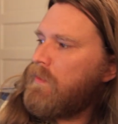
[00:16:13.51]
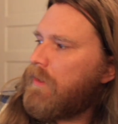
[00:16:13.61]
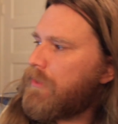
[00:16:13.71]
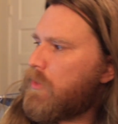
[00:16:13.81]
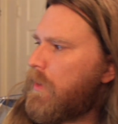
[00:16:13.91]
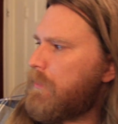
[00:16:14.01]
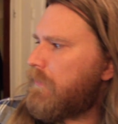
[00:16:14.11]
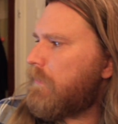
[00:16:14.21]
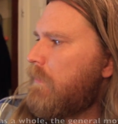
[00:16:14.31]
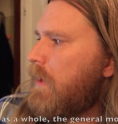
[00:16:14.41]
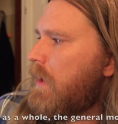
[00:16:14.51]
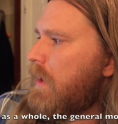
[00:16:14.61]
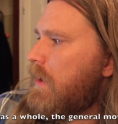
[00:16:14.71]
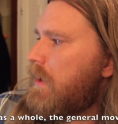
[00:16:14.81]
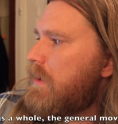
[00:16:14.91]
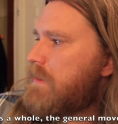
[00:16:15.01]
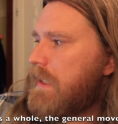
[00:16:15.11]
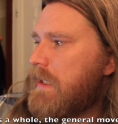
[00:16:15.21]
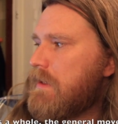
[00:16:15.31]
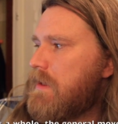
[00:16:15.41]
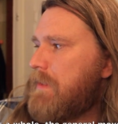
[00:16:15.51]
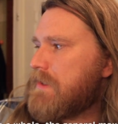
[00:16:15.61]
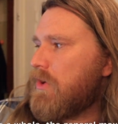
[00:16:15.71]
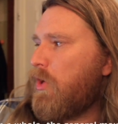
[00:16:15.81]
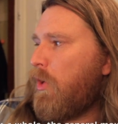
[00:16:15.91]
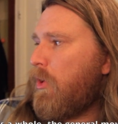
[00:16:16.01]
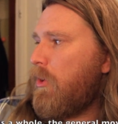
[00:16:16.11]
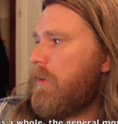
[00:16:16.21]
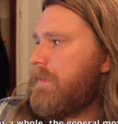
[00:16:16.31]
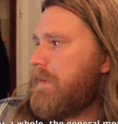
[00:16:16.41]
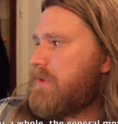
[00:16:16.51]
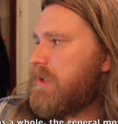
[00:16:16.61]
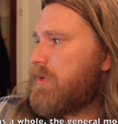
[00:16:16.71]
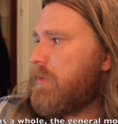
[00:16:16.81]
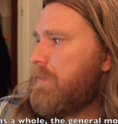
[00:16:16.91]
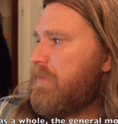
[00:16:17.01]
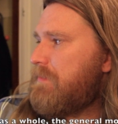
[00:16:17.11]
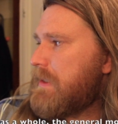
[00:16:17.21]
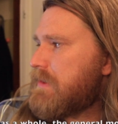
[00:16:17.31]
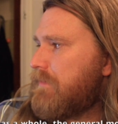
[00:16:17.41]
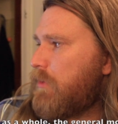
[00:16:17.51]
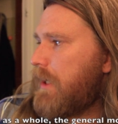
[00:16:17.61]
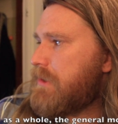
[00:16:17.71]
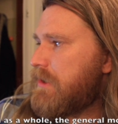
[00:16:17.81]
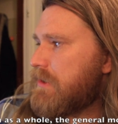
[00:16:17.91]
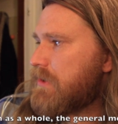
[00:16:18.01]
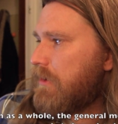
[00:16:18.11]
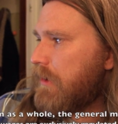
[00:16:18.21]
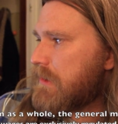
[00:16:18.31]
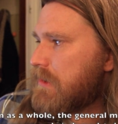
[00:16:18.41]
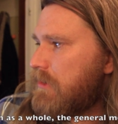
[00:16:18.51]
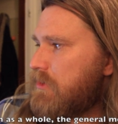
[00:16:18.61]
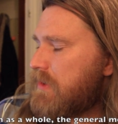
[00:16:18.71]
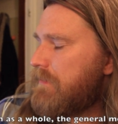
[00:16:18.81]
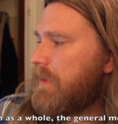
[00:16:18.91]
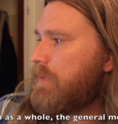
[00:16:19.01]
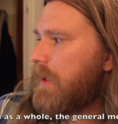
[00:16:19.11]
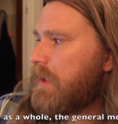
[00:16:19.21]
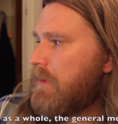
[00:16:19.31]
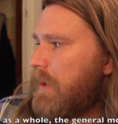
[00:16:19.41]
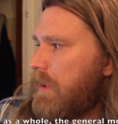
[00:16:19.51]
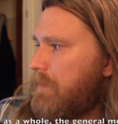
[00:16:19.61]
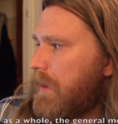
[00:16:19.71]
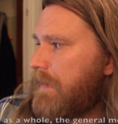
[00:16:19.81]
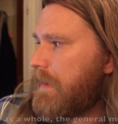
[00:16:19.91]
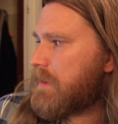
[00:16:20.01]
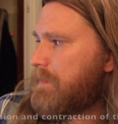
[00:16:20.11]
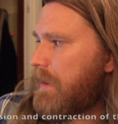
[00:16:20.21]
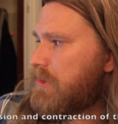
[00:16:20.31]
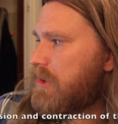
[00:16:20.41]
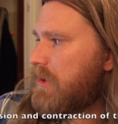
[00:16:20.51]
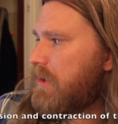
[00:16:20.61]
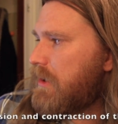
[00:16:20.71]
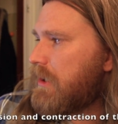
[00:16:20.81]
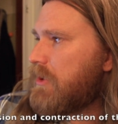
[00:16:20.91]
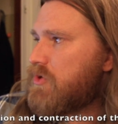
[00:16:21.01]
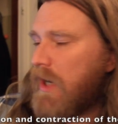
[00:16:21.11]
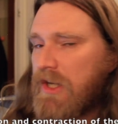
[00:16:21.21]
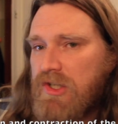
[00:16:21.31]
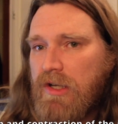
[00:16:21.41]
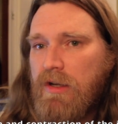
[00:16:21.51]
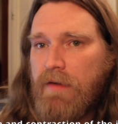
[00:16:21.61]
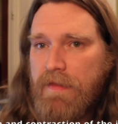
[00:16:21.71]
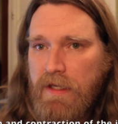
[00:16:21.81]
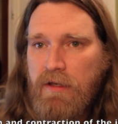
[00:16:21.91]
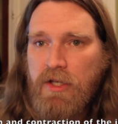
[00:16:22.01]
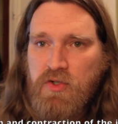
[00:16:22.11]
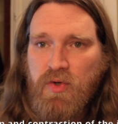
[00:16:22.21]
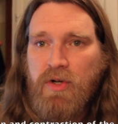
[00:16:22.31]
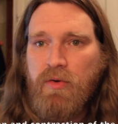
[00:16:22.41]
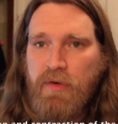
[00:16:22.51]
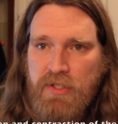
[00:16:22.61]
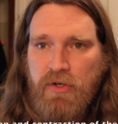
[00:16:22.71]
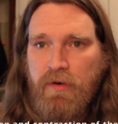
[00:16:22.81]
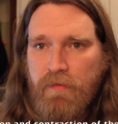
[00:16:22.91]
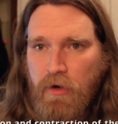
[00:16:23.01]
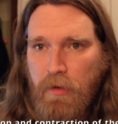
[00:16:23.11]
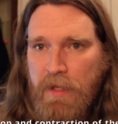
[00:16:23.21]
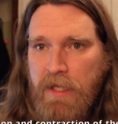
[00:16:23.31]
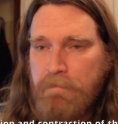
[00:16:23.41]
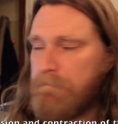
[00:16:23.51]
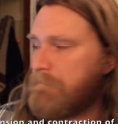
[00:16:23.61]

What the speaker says: Other quotes: taking them as a whole, the general movements of wages are exclusively regulated by the expansion and contraction of the industrial reserve army.